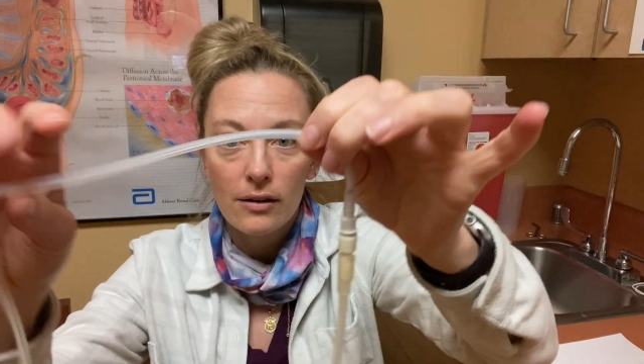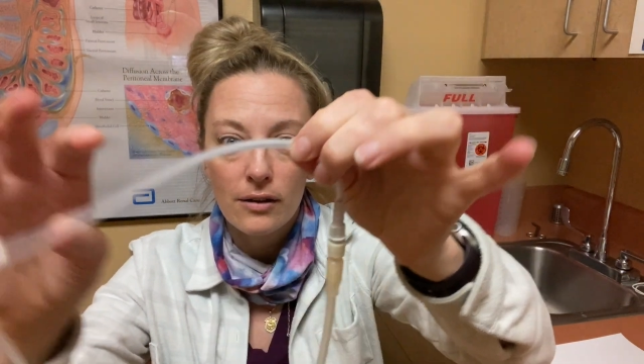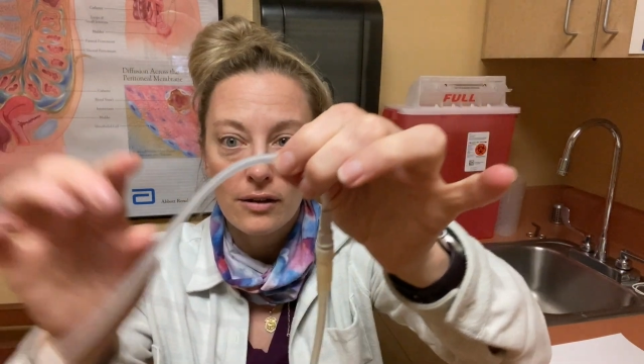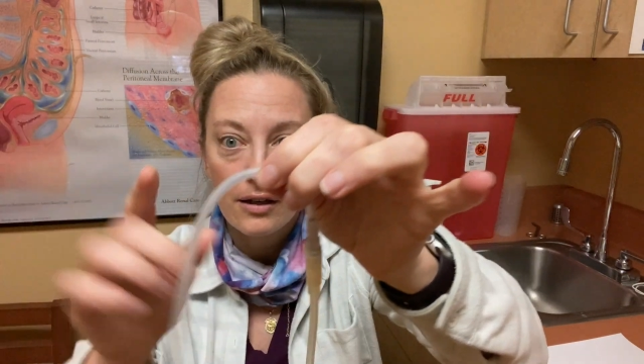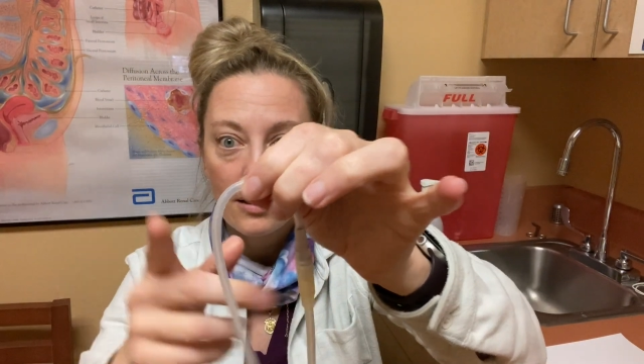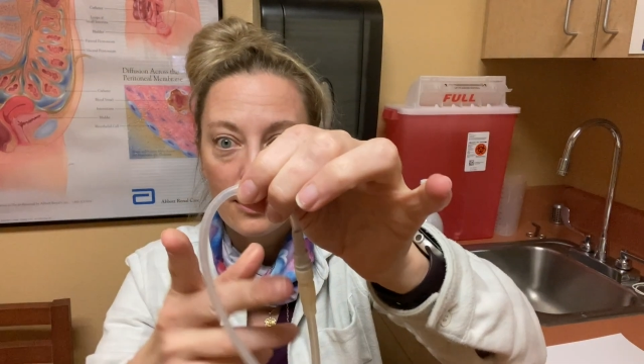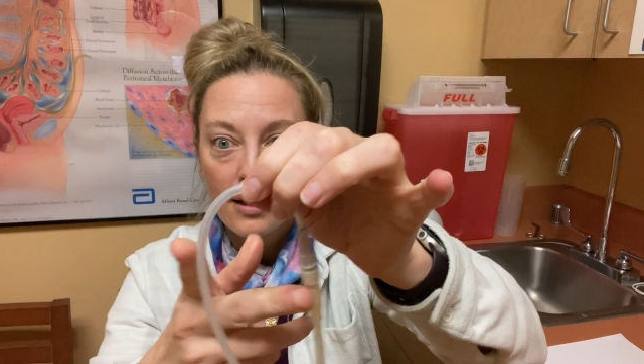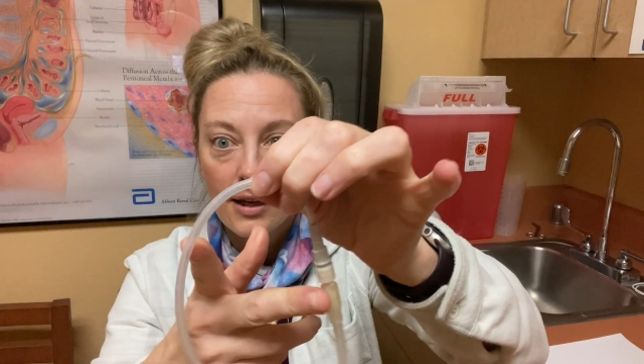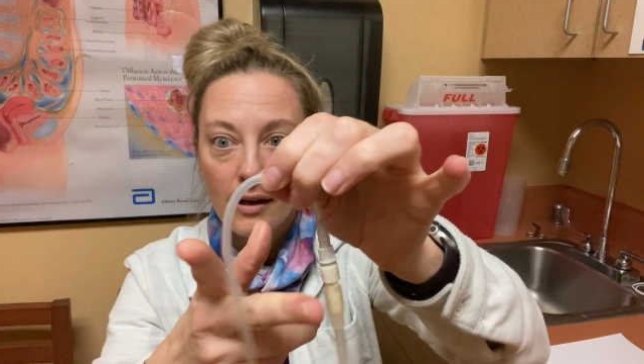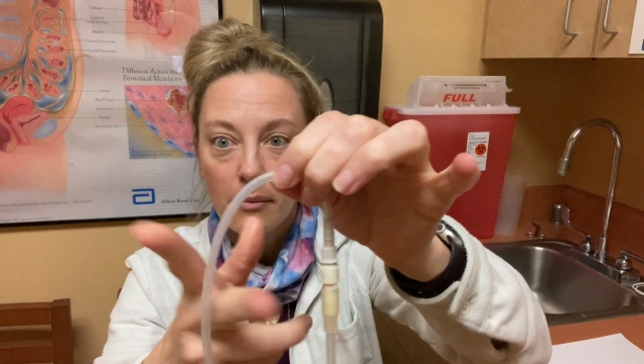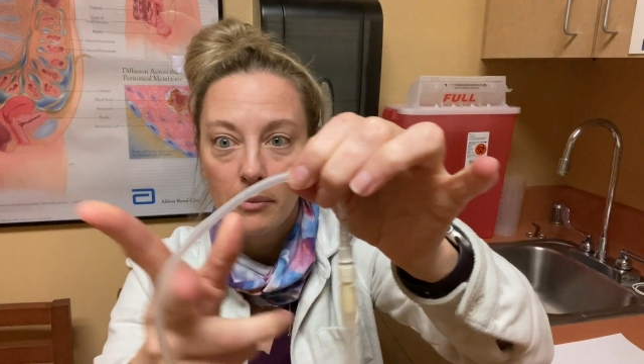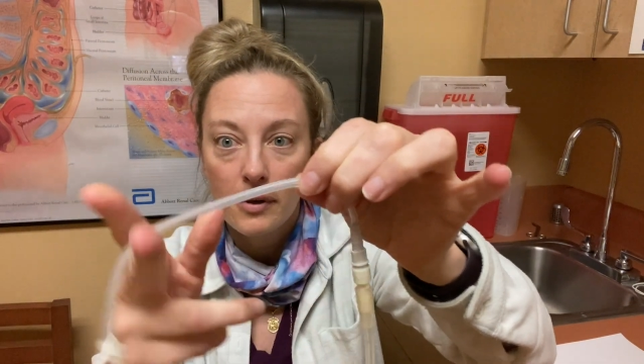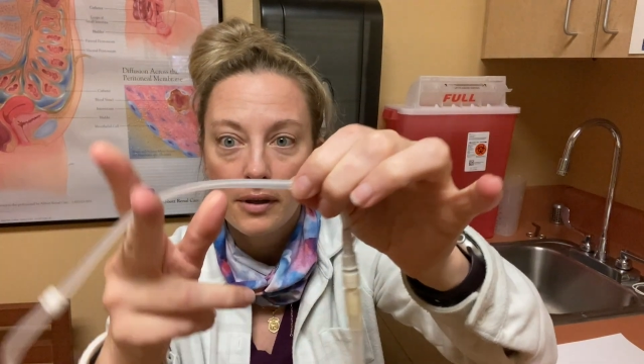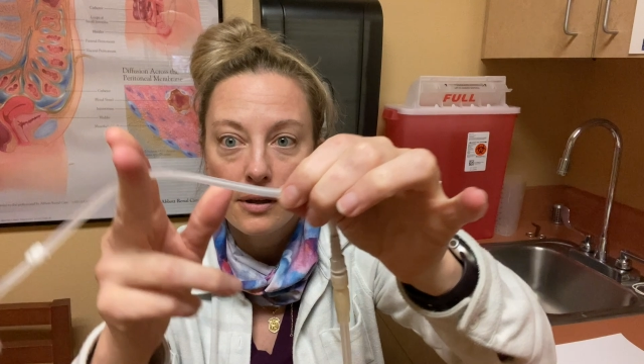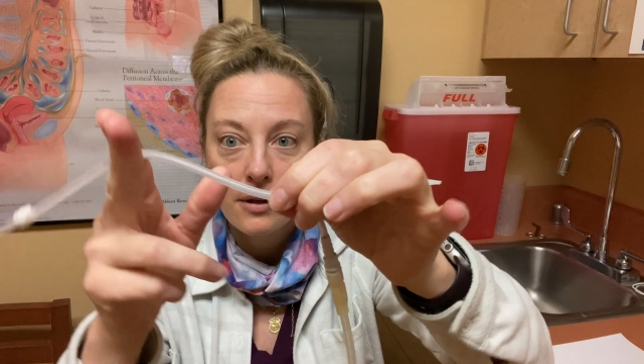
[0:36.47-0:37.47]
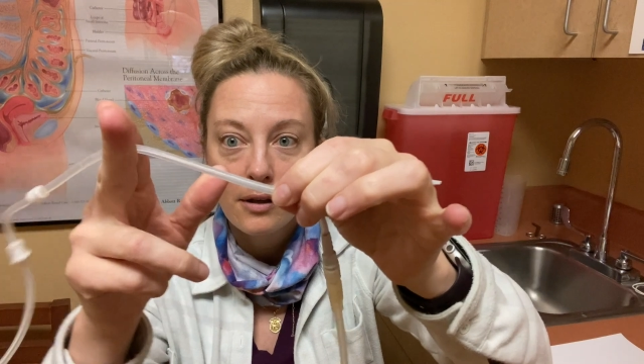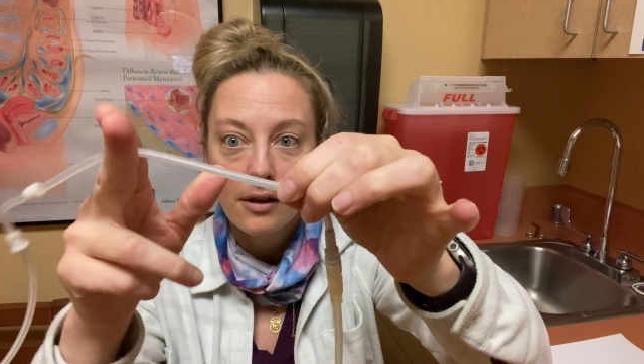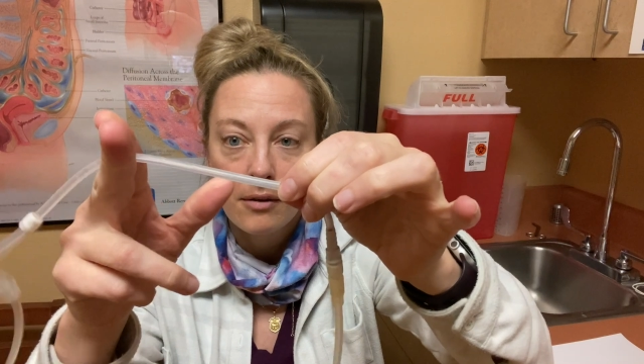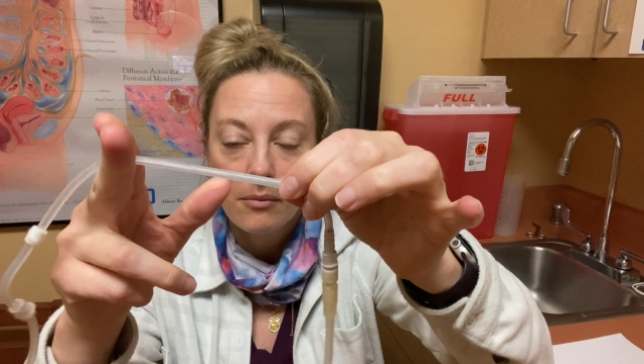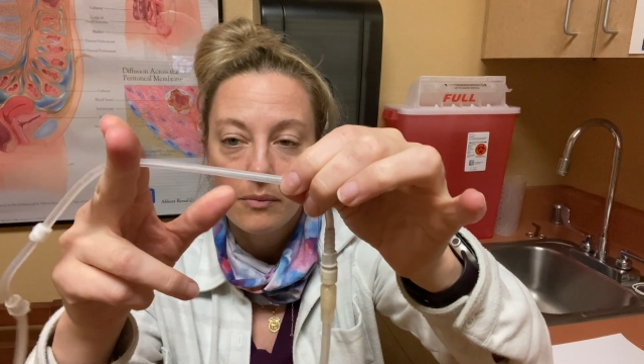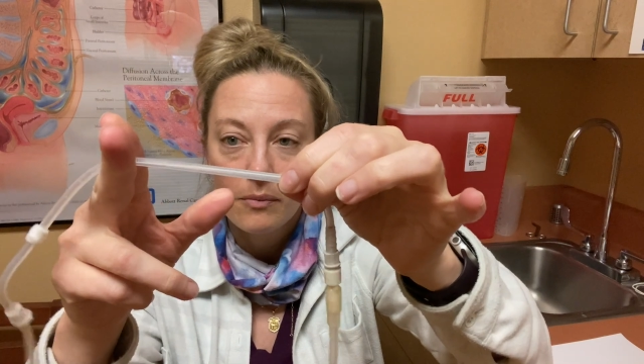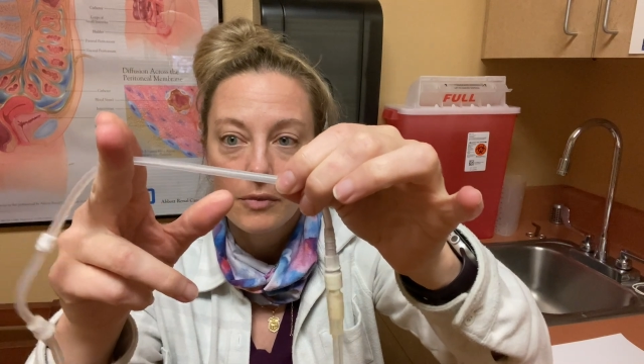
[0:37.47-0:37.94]
They're gonna clamp
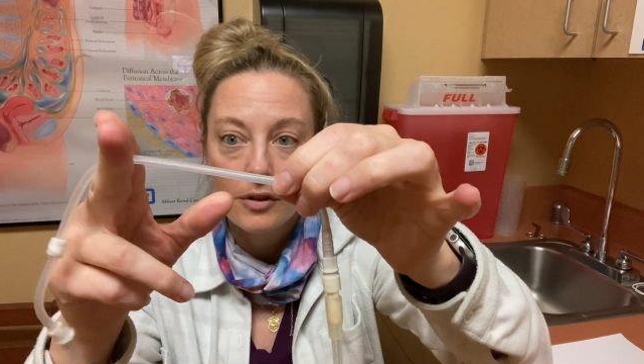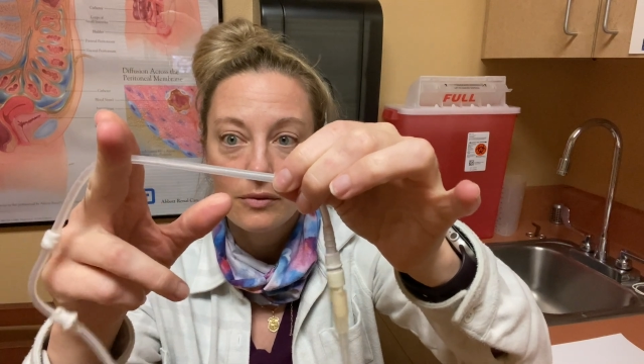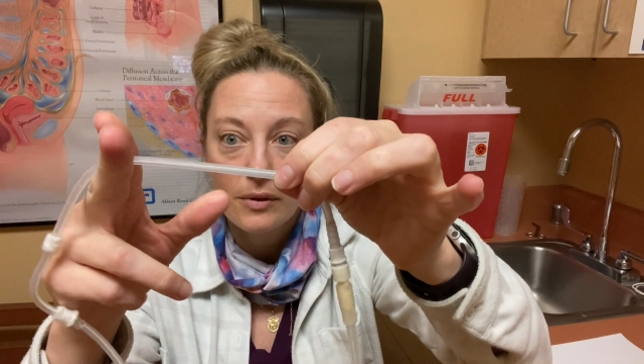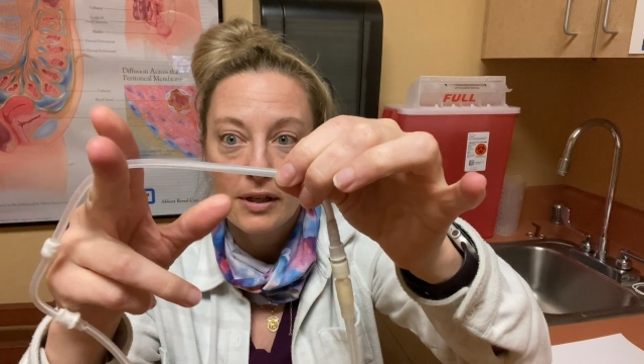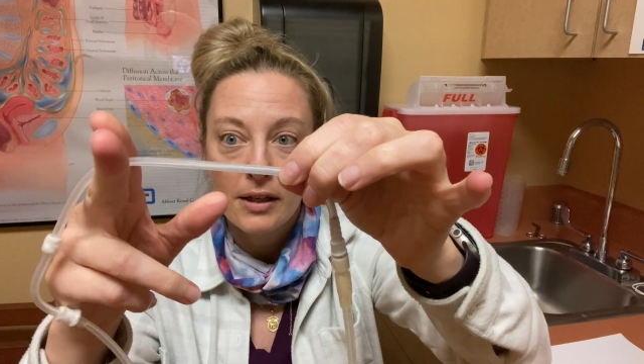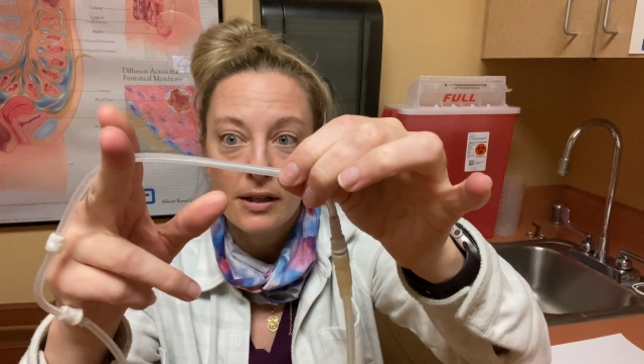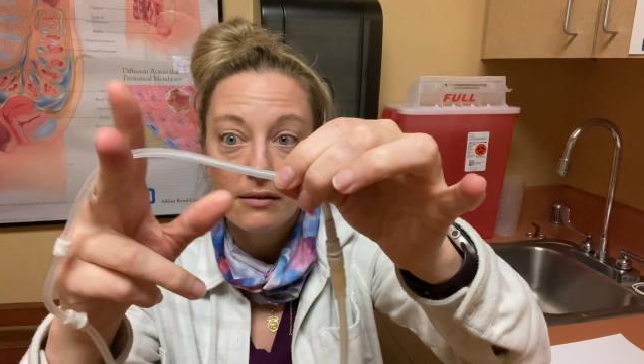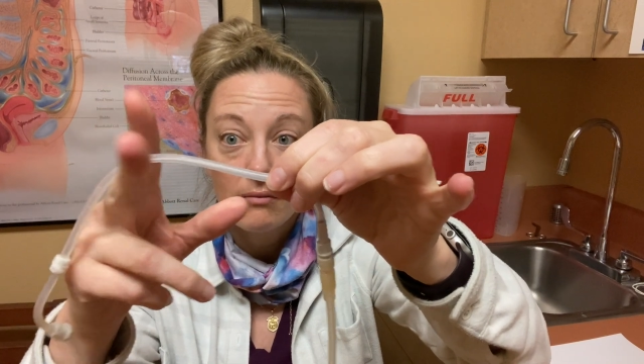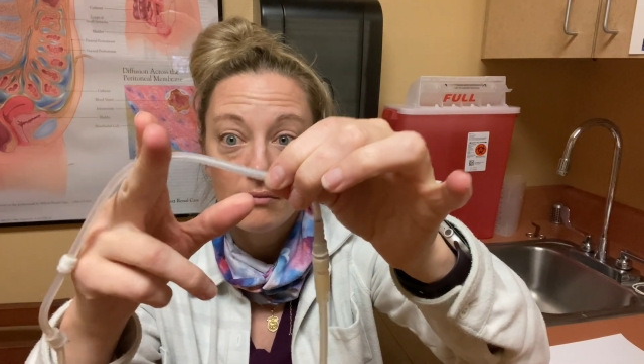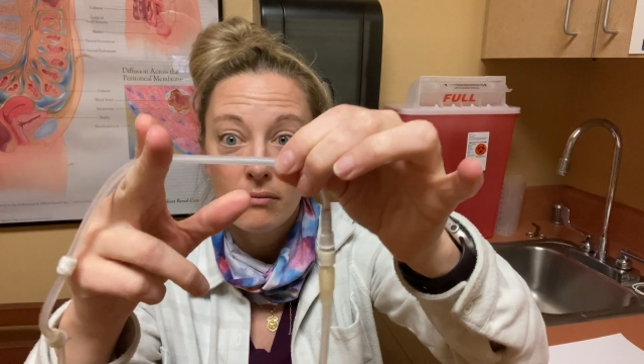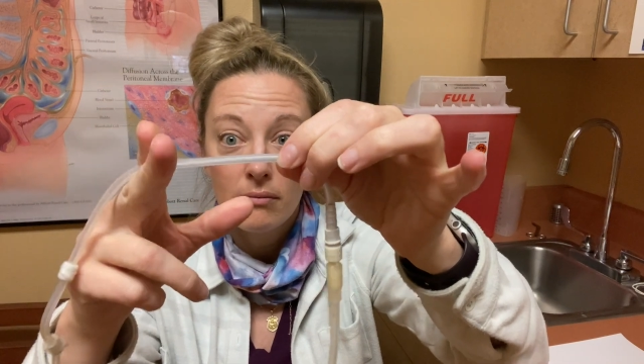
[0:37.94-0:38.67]
between